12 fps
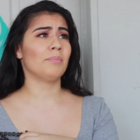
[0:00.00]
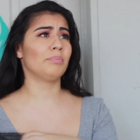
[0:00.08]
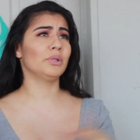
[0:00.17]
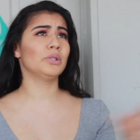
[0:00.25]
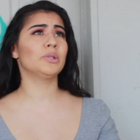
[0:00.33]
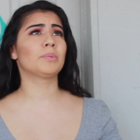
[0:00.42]

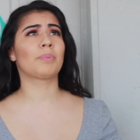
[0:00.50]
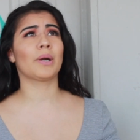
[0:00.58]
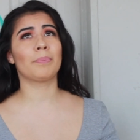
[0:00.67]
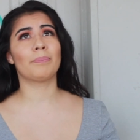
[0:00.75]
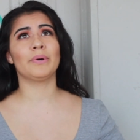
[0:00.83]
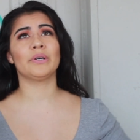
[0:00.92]
Blue,
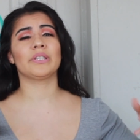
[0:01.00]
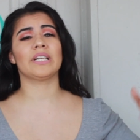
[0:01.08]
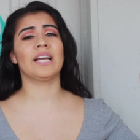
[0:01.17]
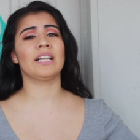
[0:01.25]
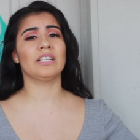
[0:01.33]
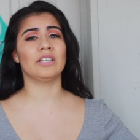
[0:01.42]
purple,
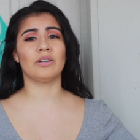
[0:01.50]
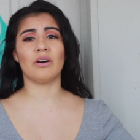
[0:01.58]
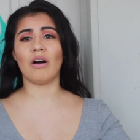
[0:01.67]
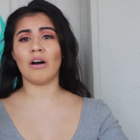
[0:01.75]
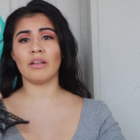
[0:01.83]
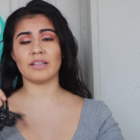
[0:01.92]
yellow,
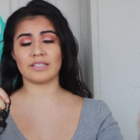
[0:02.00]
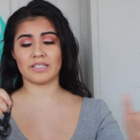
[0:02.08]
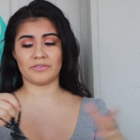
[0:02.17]
all these